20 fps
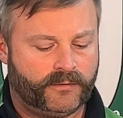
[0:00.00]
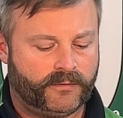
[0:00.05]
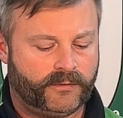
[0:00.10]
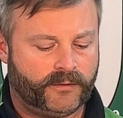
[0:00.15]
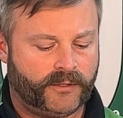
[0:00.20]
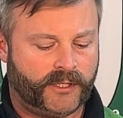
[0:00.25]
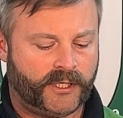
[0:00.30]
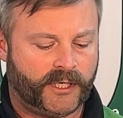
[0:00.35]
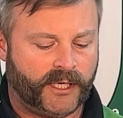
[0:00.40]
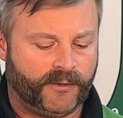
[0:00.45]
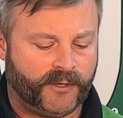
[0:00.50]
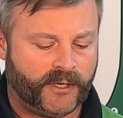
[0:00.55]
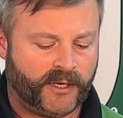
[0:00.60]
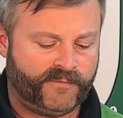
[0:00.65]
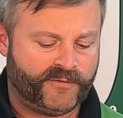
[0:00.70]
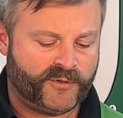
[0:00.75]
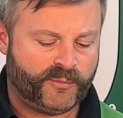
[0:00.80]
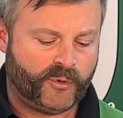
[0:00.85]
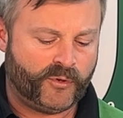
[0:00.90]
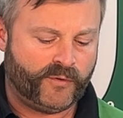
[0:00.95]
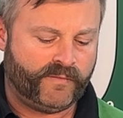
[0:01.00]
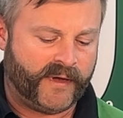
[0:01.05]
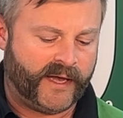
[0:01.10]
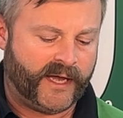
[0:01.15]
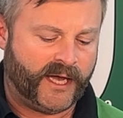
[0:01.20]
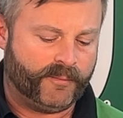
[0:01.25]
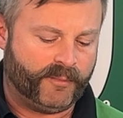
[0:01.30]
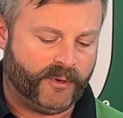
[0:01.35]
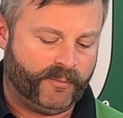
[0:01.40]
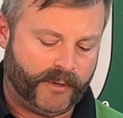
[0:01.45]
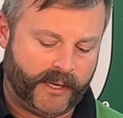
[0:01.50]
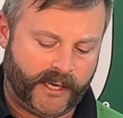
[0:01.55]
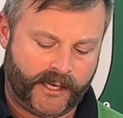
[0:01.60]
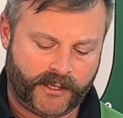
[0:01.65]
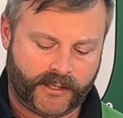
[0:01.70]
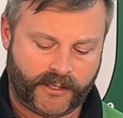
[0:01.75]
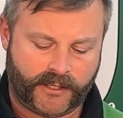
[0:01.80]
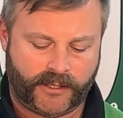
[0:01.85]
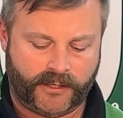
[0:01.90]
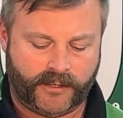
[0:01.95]
Okay, I'm gonna have to pull the hammer
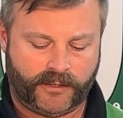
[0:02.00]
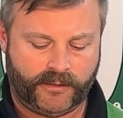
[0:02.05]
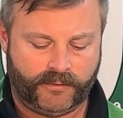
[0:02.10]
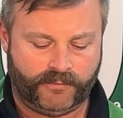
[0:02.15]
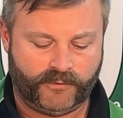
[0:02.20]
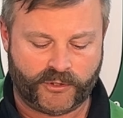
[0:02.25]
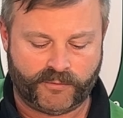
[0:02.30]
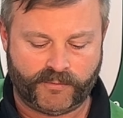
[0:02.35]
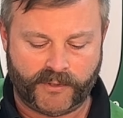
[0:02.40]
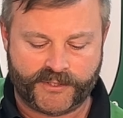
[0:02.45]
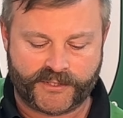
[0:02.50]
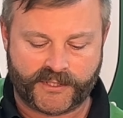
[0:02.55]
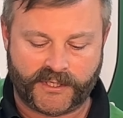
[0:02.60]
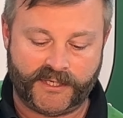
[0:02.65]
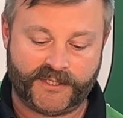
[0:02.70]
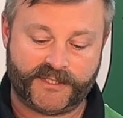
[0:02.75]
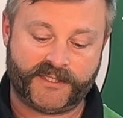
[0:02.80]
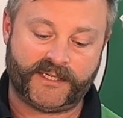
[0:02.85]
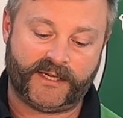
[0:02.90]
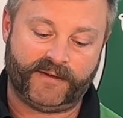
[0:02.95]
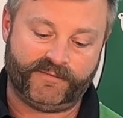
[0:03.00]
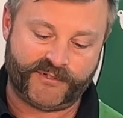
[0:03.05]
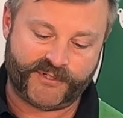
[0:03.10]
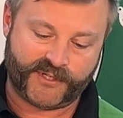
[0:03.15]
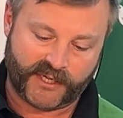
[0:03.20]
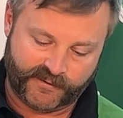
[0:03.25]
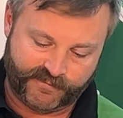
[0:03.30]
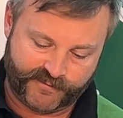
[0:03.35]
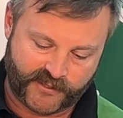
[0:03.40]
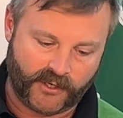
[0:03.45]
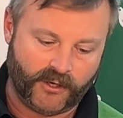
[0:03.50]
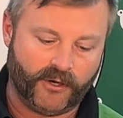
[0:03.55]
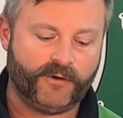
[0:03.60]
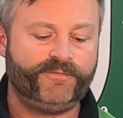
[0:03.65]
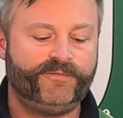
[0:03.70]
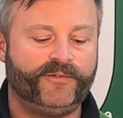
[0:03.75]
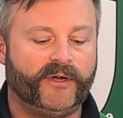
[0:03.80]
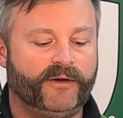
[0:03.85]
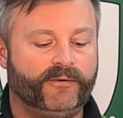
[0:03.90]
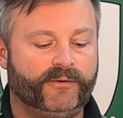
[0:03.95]
back, which means I need to take the safety
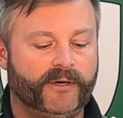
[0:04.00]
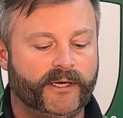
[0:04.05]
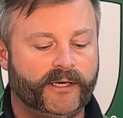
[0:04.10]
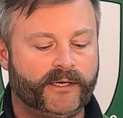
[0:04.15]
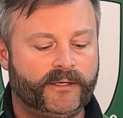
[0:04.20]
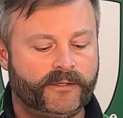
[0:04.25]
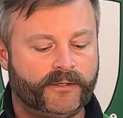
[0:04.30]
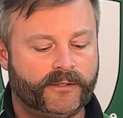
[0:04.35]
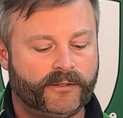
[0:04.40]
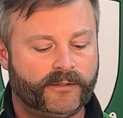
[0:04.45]
off. There we are.